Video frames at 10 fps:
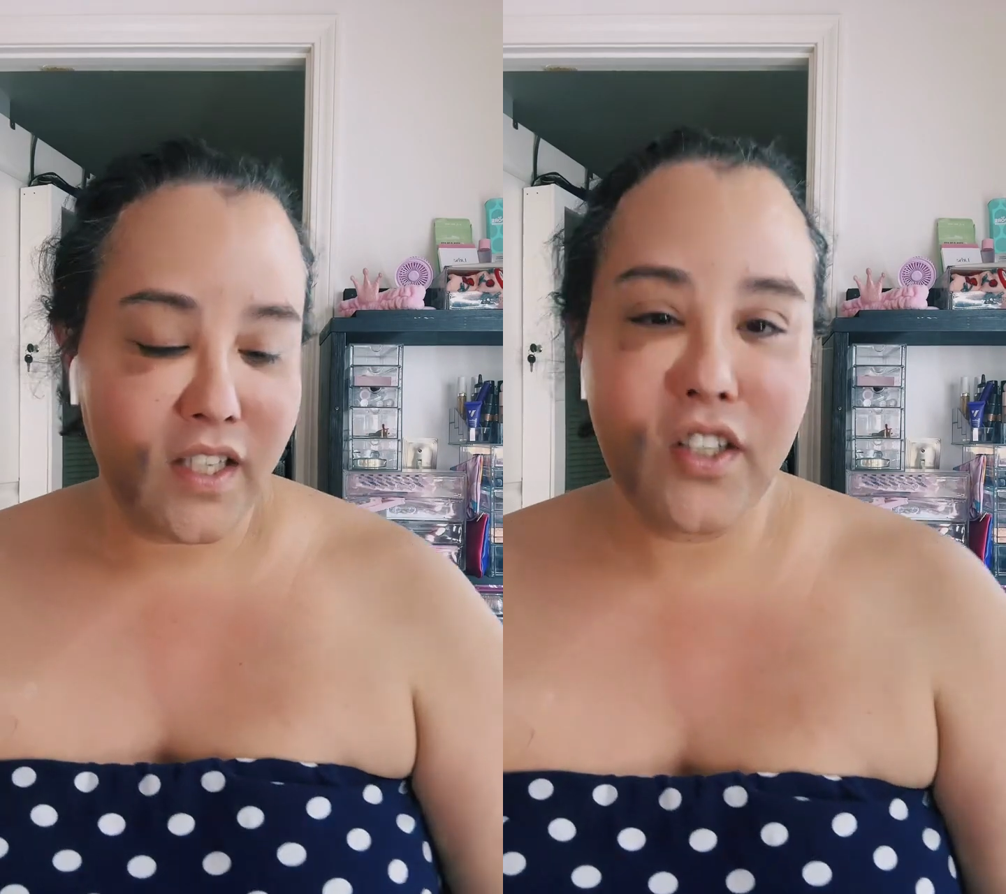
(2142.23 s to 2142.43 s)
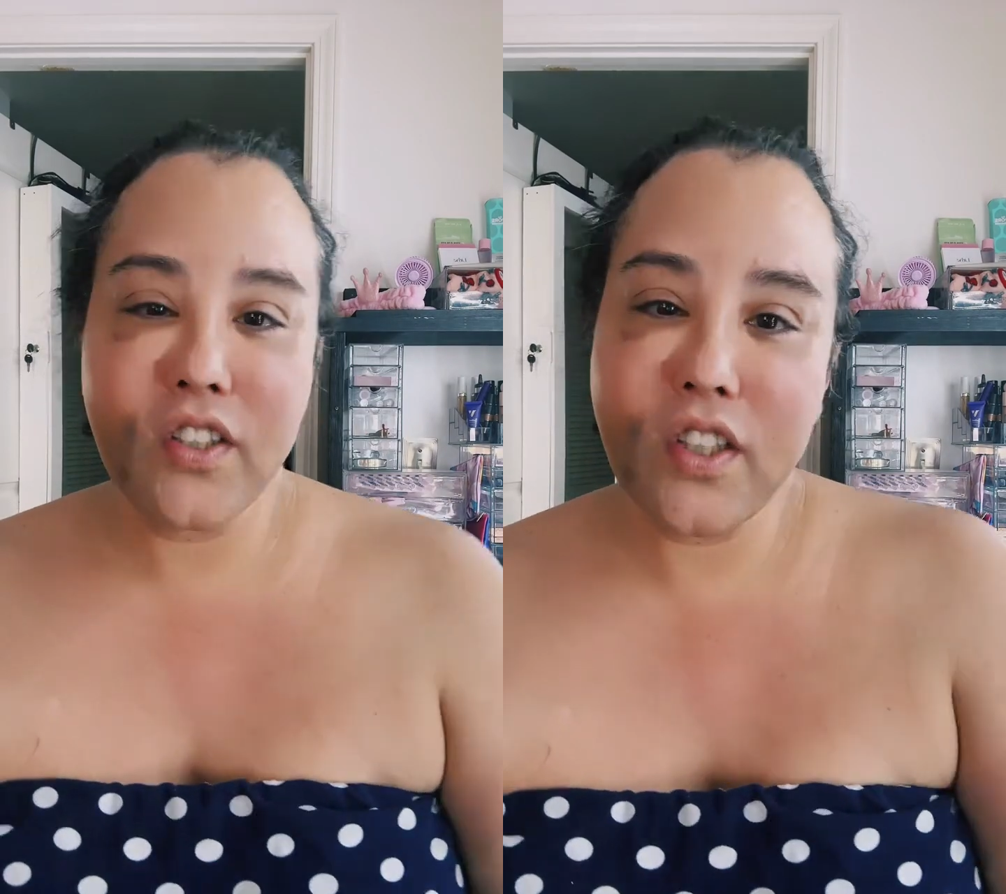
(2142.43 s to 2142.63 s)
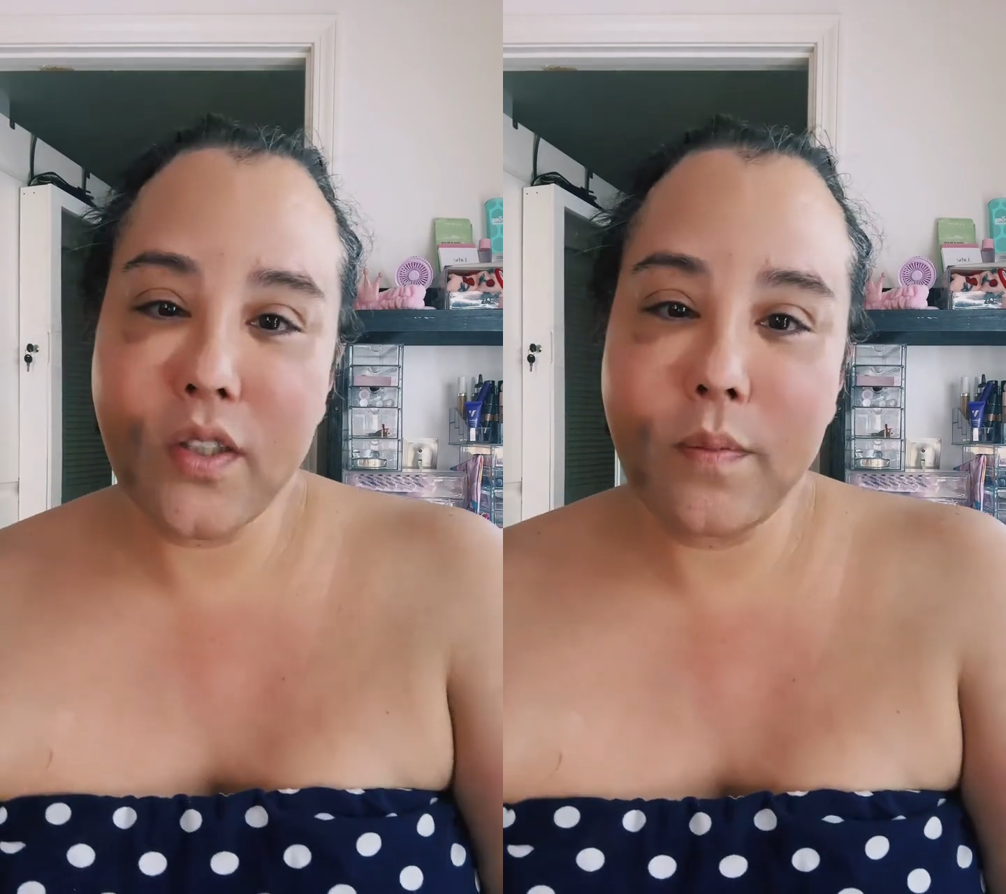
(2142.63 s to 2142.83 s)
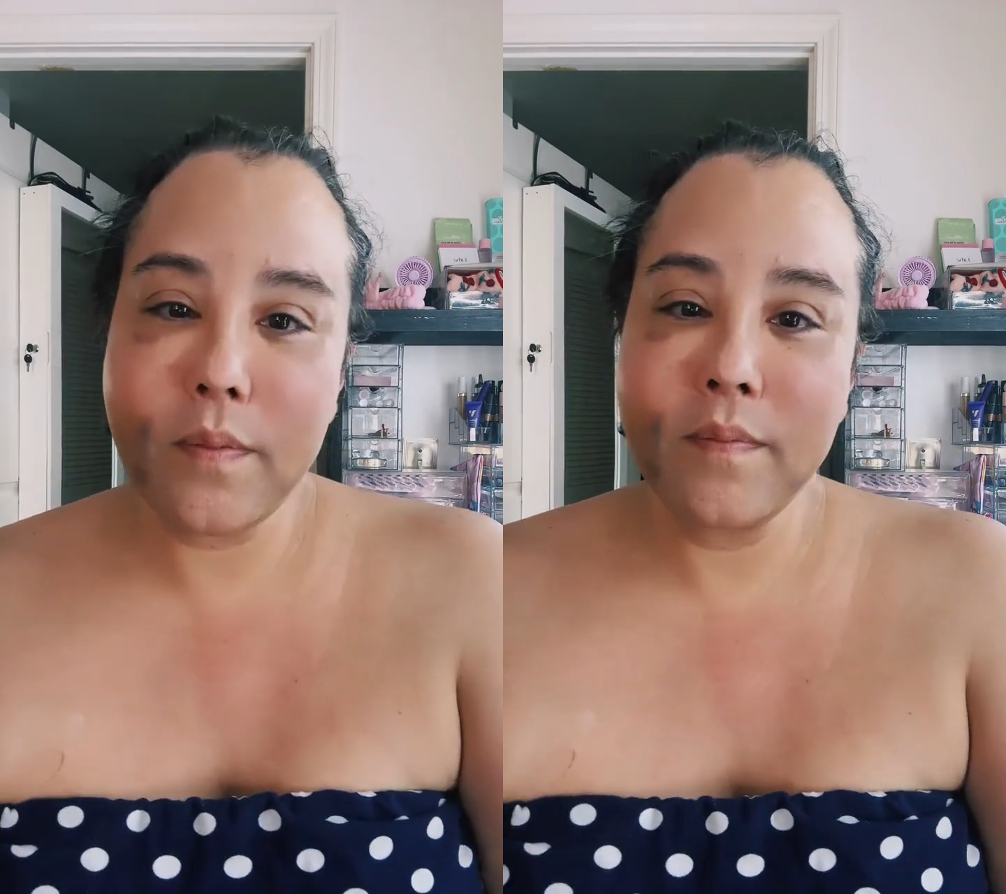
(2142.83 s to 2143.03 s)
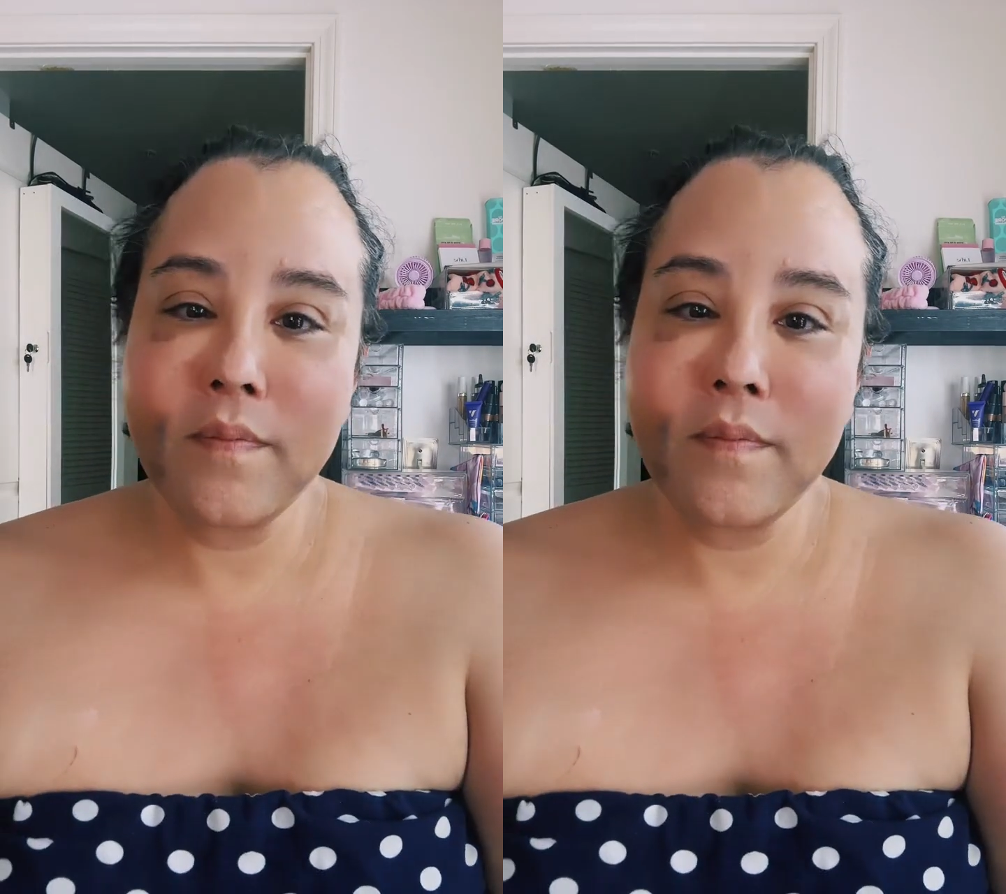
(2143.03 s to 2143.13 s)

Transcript: YouTube,